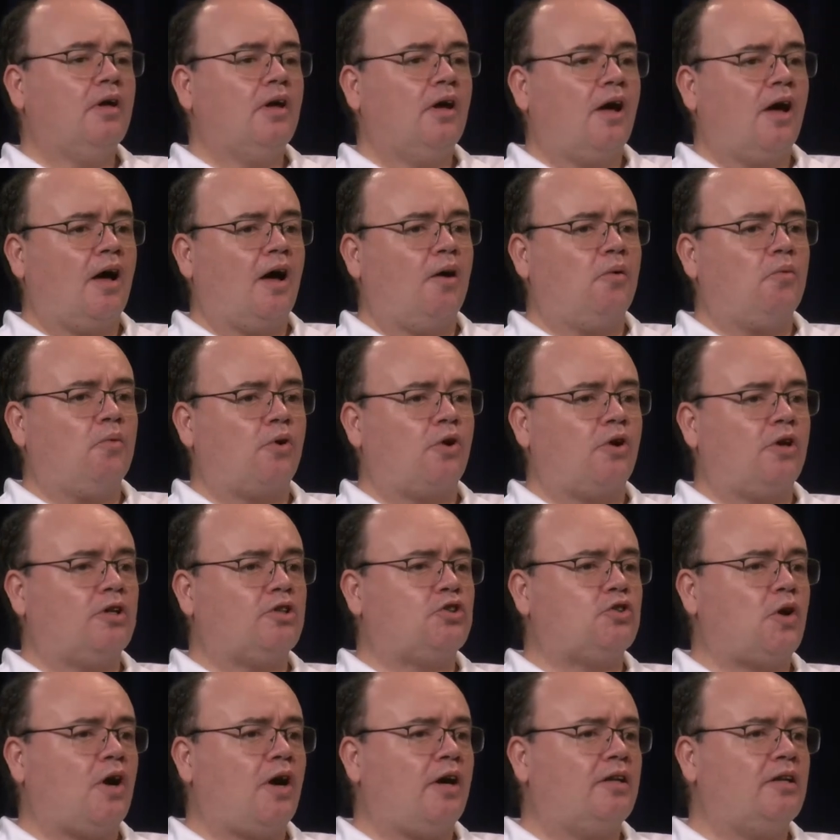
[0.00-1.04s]
We're going to
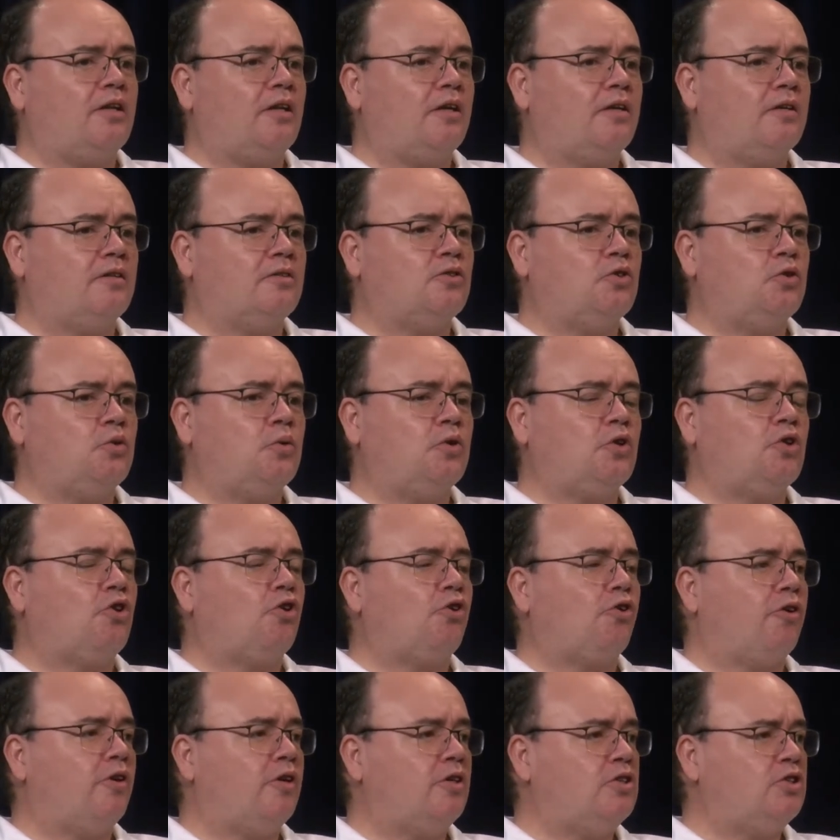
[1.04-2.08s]
try to
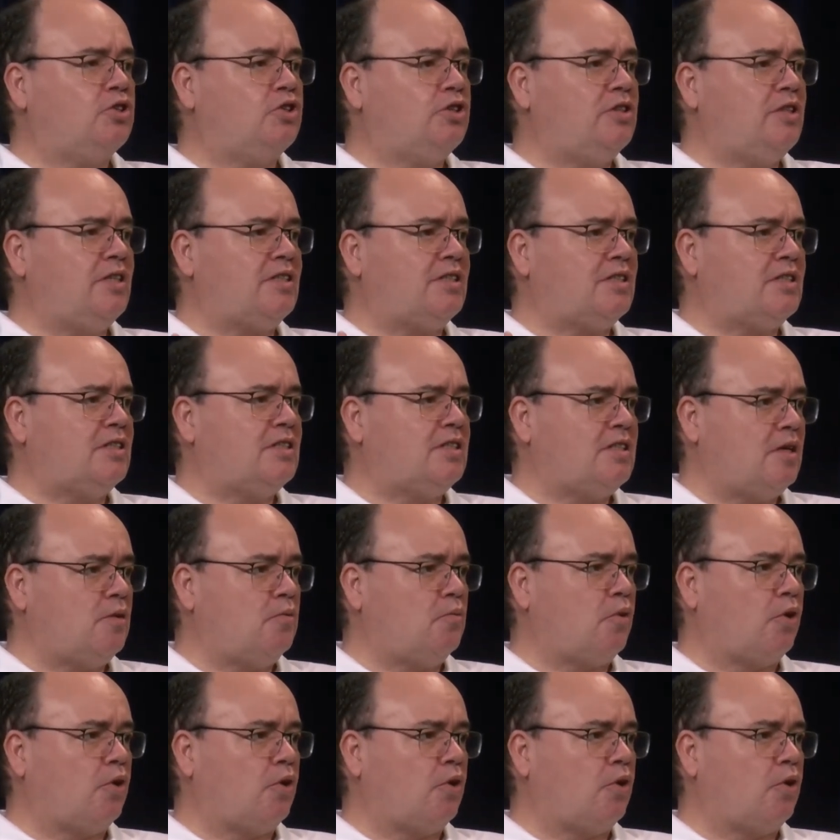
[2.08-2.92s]
encourage distancing.